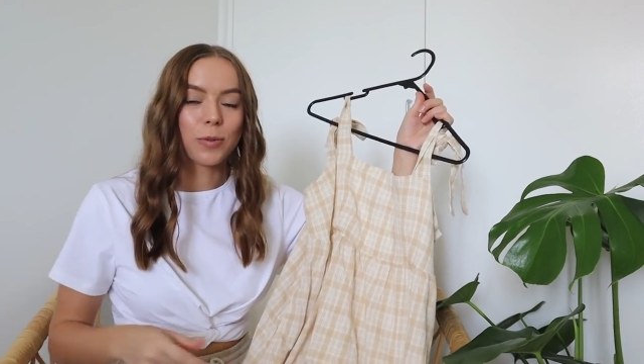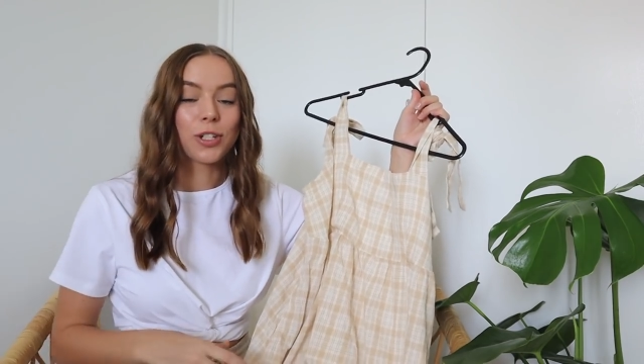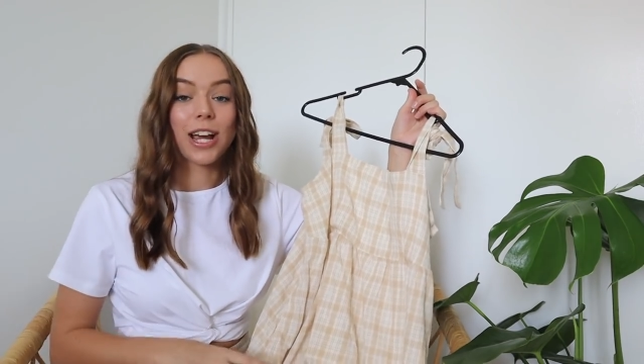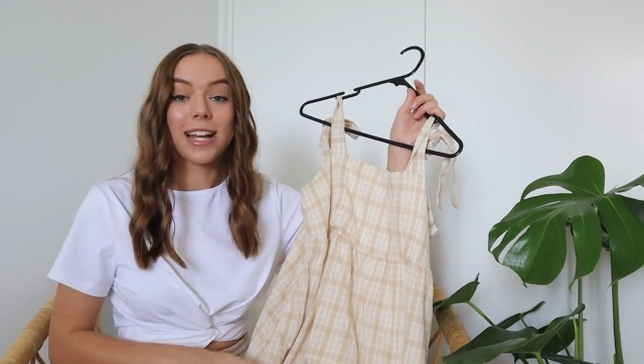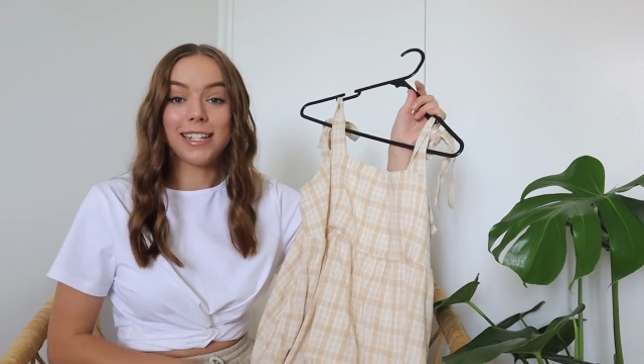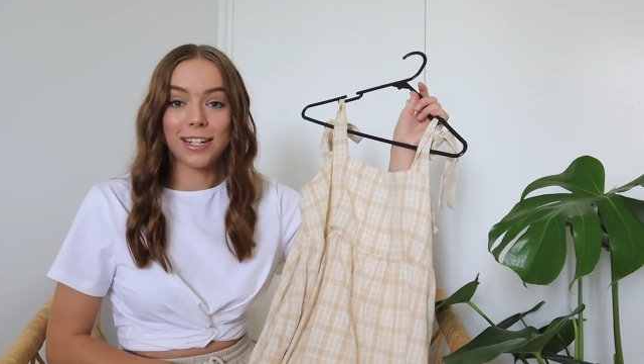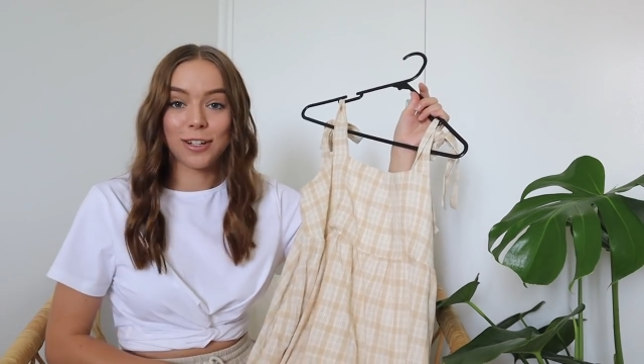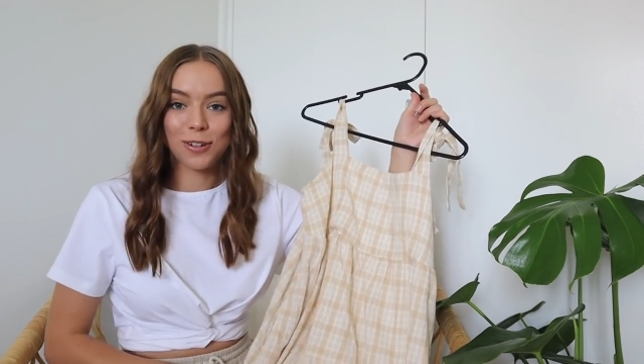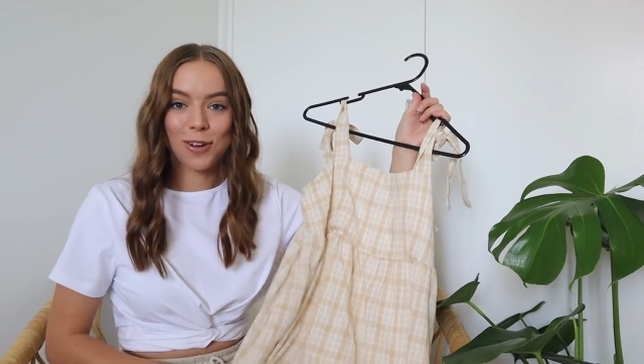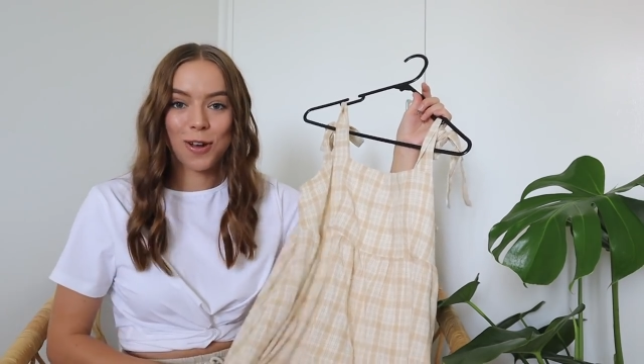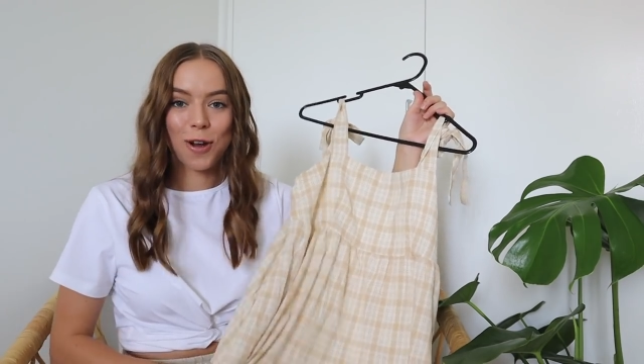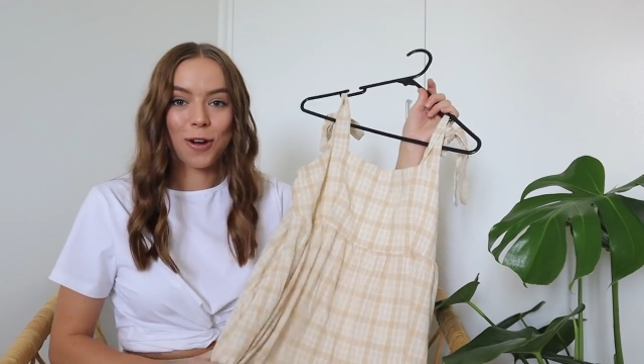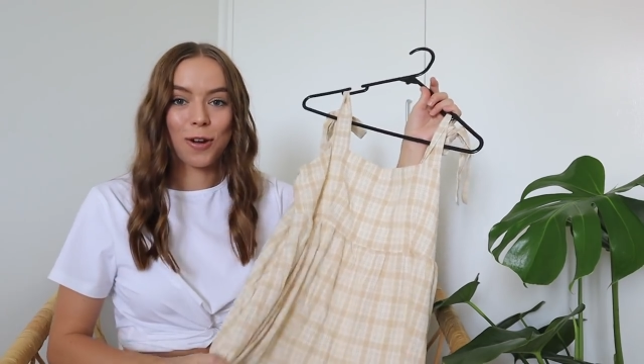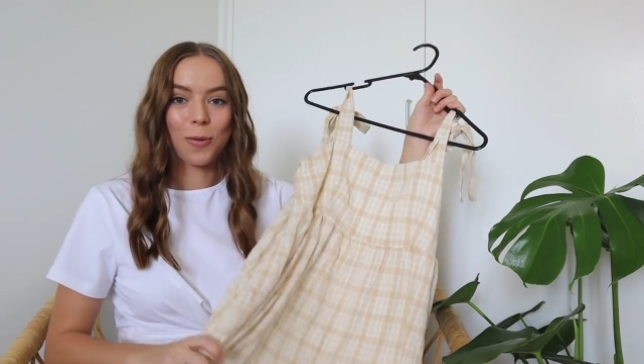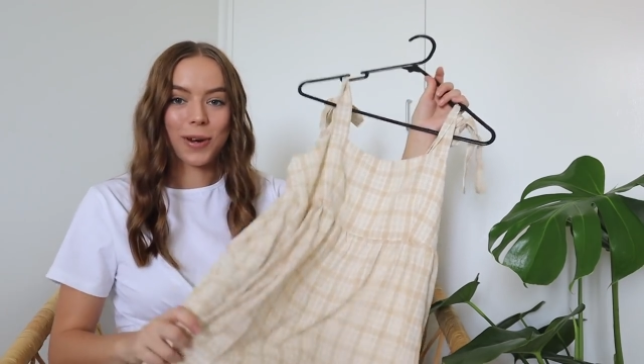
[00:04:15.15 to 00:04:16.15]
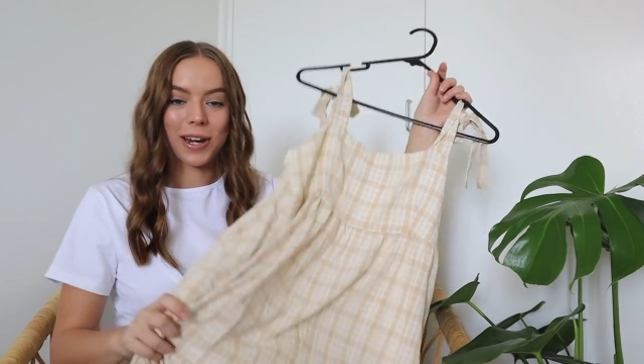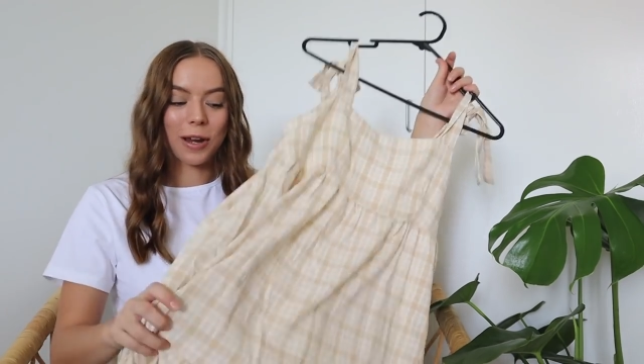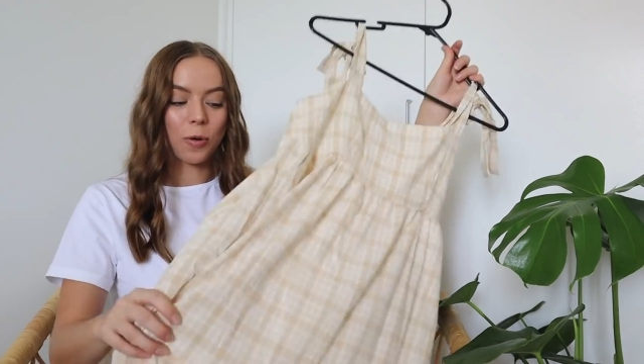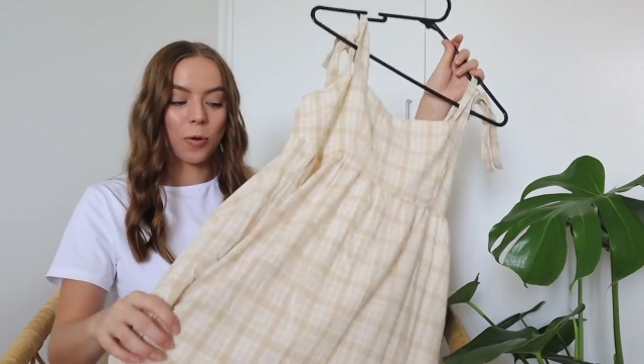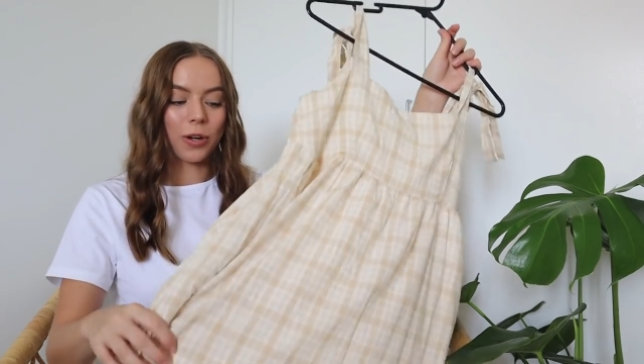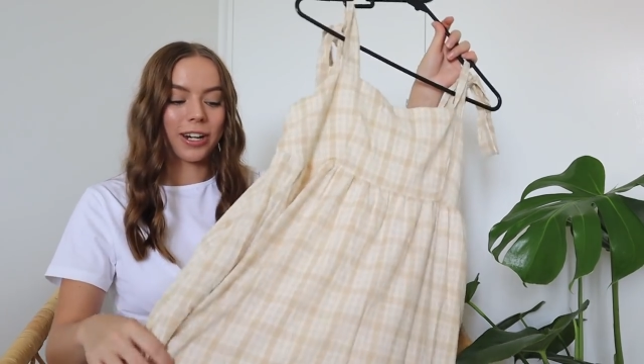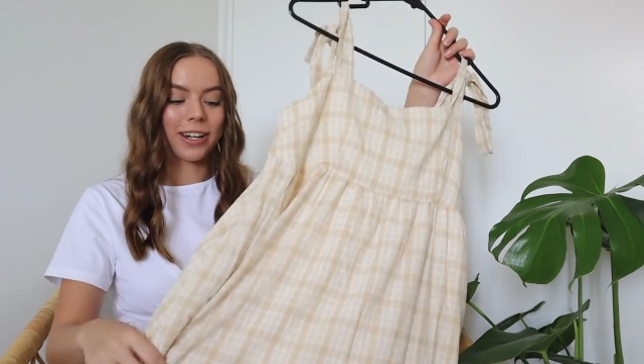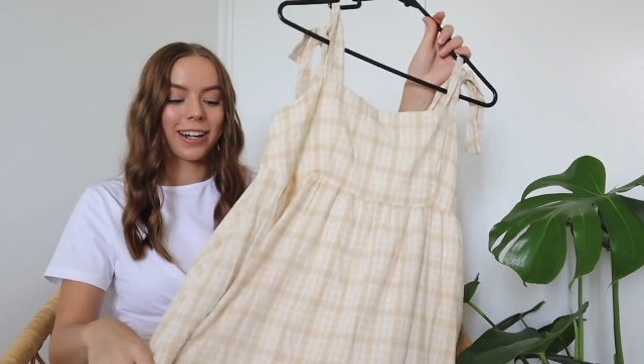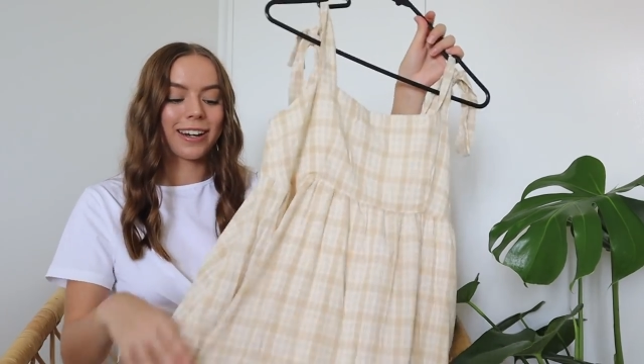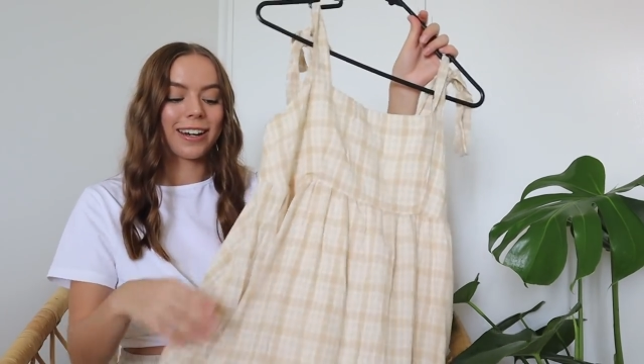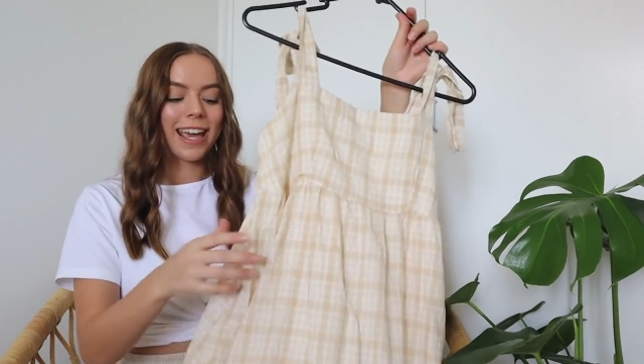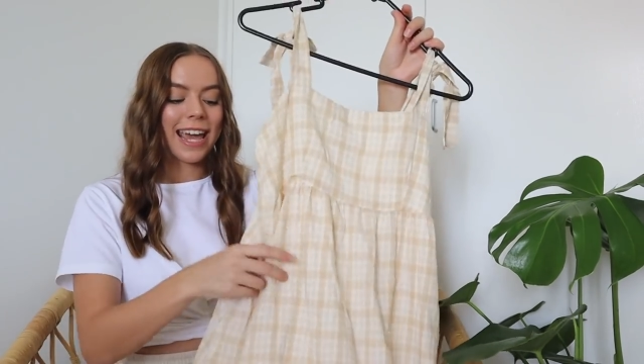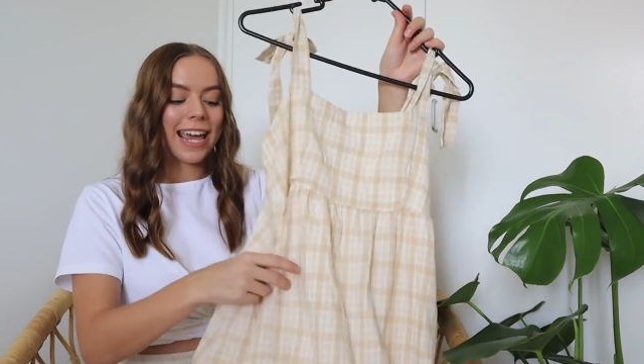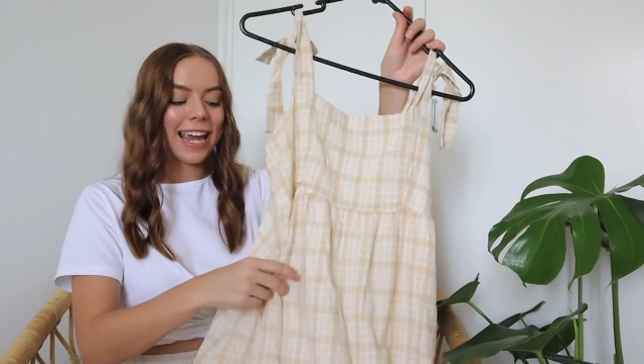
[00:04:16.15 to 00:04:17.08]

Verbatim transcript: which I didn't know when I ordered it,